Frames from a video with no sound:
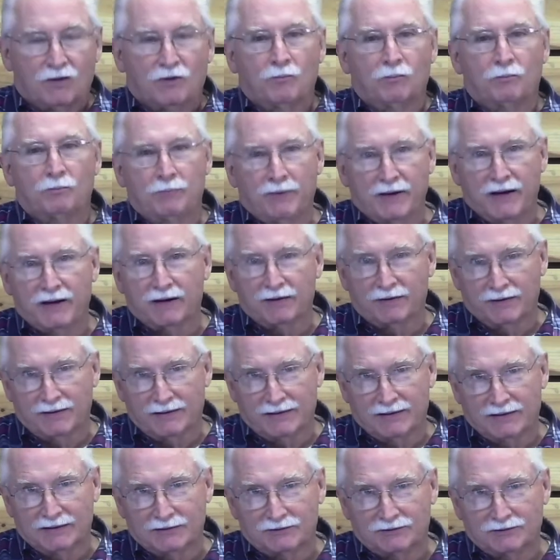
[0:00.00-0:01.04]

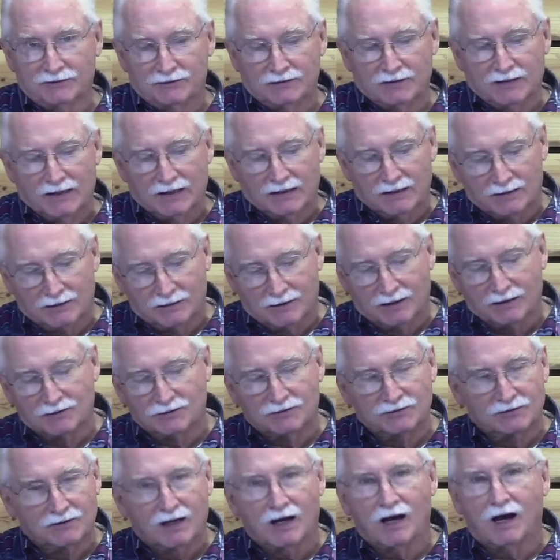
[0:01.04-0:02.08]
barrenness does
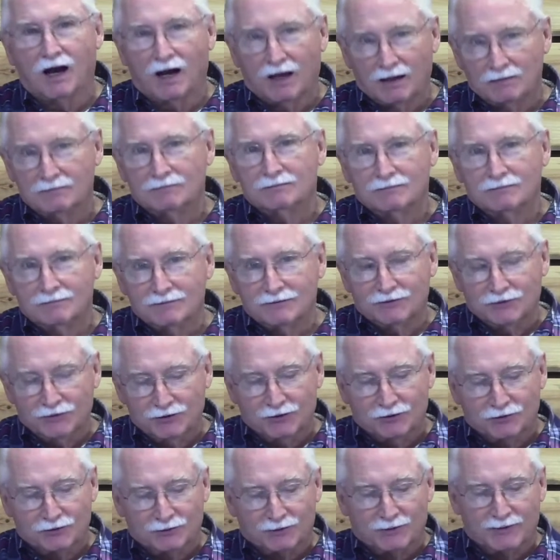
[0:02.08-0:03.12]
not
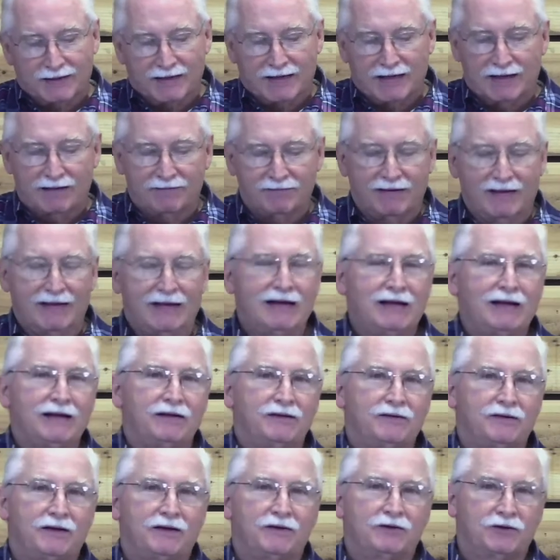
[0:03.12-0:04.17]
usually have
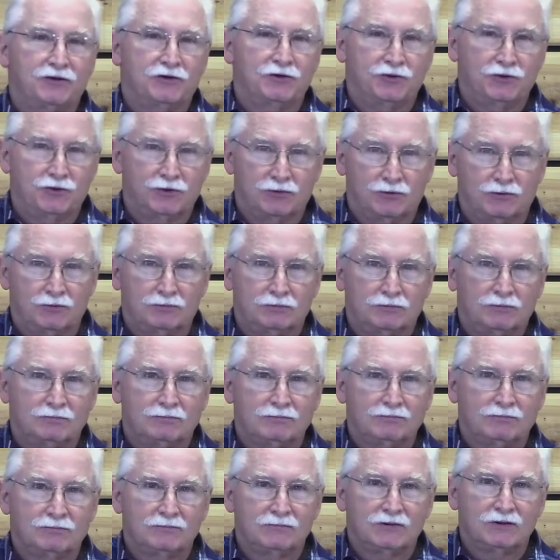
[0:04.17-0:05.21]
anything to do
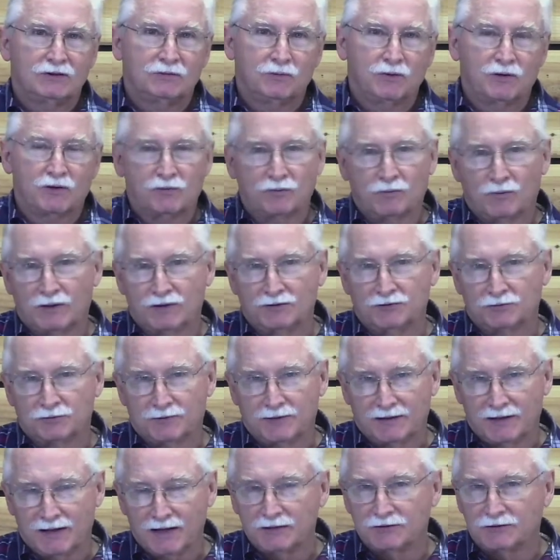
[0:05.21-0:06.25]
with one's
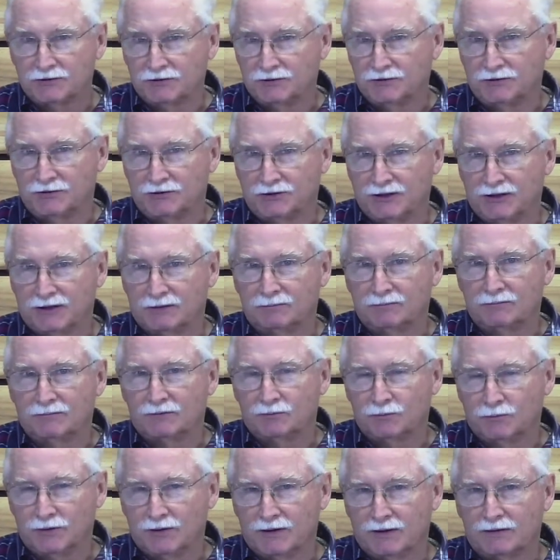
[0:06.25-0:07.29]
relationship
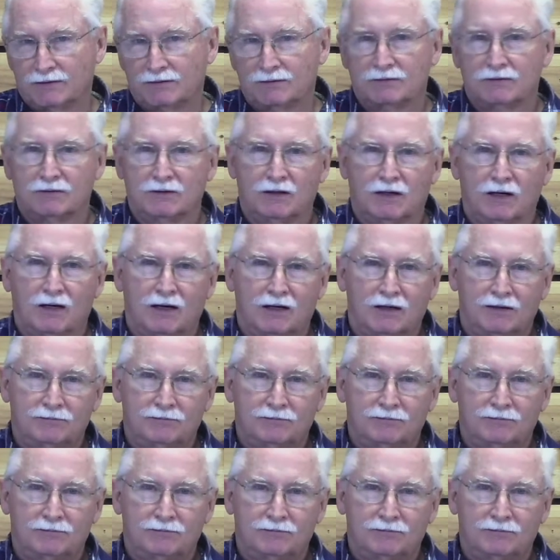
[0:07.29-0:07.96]
with God